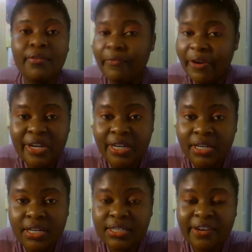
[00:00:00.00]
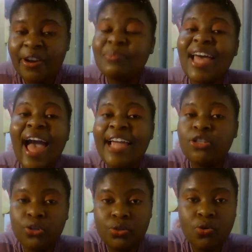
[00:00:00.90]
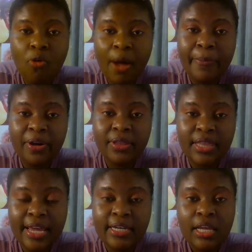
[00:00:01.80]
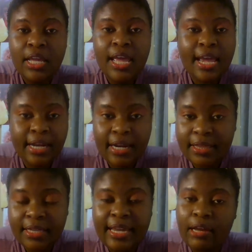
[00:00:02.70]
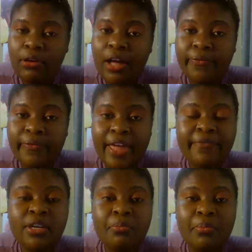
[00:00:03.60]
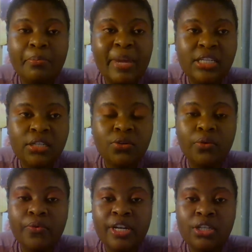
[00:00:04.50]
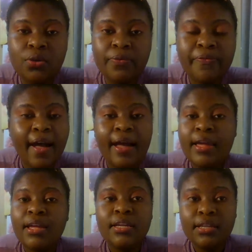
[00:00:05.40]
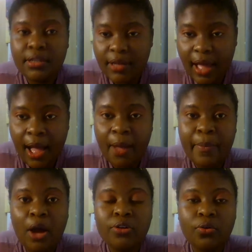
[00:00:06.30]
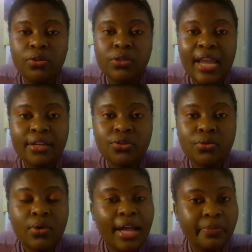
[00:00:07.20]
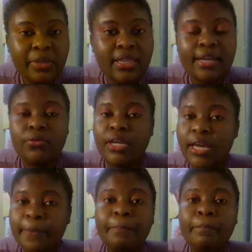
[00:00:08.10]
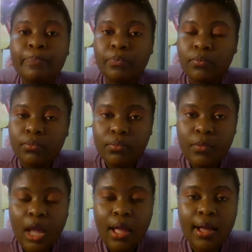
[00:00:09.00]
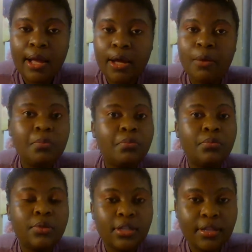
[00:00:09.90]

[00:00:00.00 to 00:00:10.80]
very hideous crimes. I don't know about that. And another thing that I, I haven't mentioned already so far, um, I'd also like to admit that okay, um,